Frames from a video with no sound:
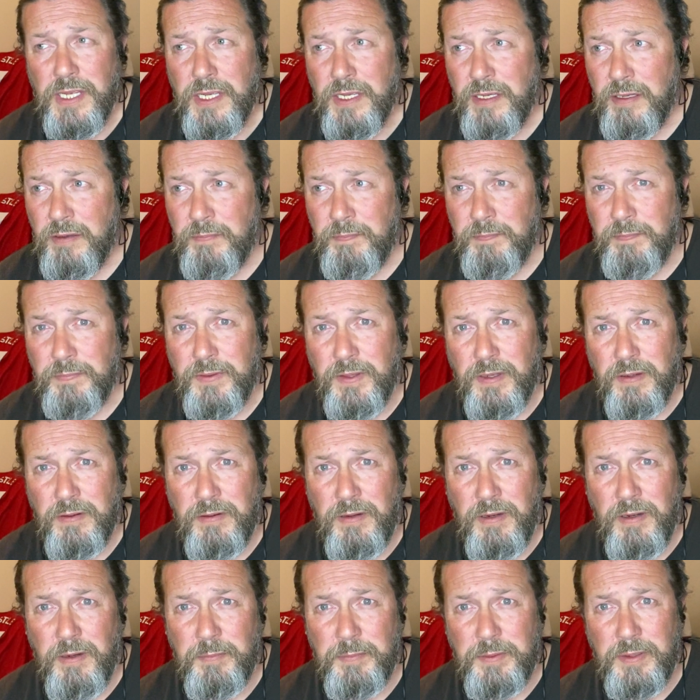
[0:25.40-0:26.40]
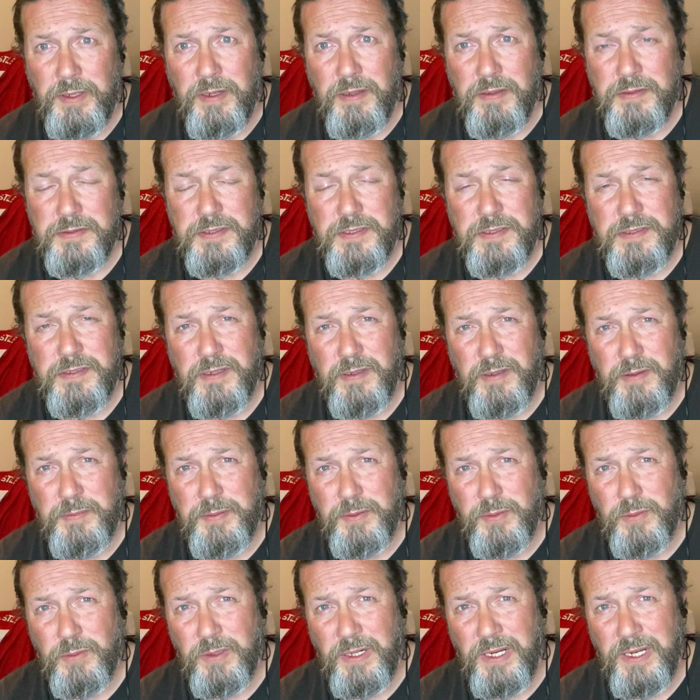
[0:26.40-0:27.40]
I can't be asked to type
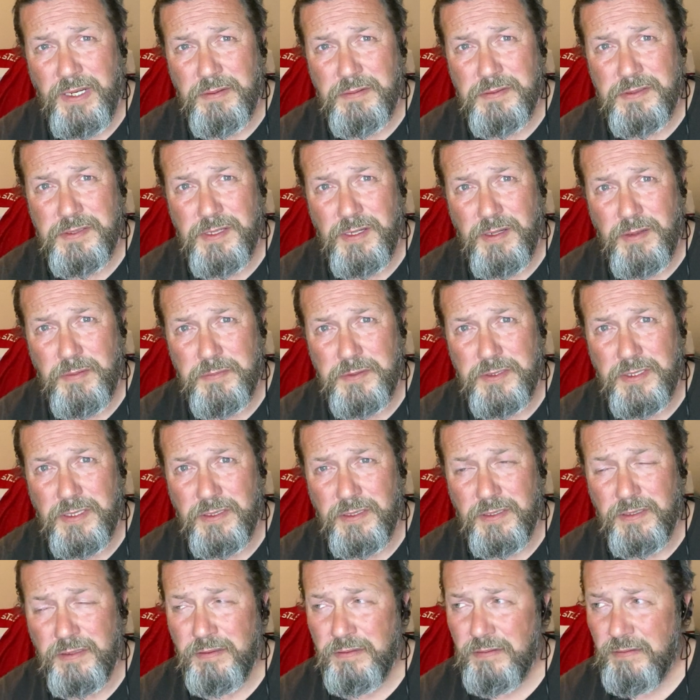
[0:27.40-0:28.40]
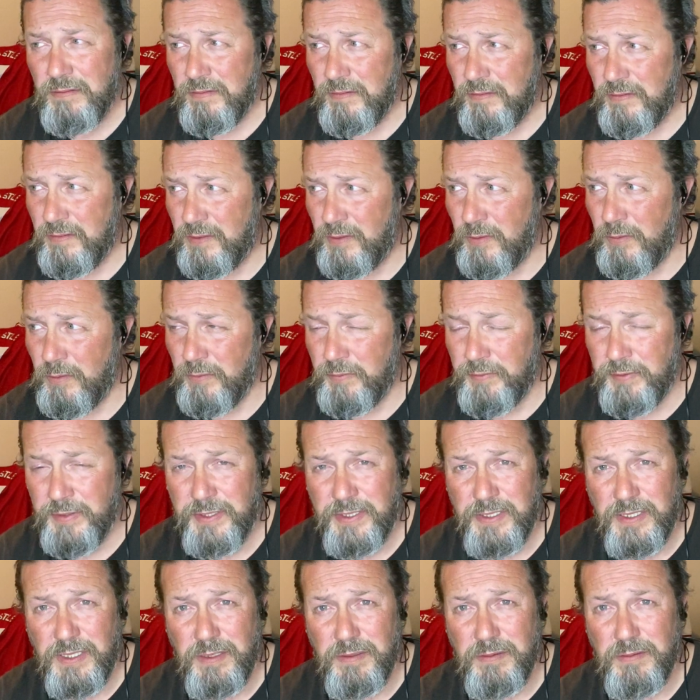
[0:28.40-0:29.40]
it all out, so I'm just going to do a
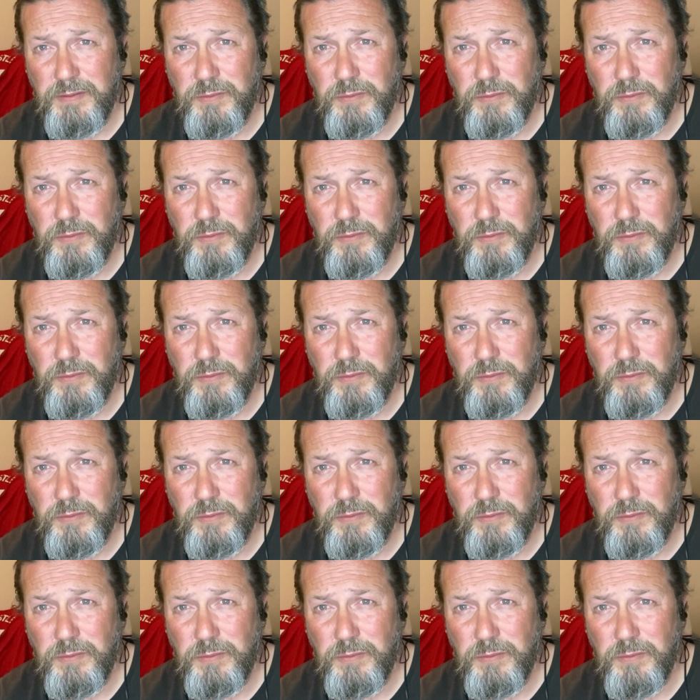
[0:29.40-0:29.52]
video,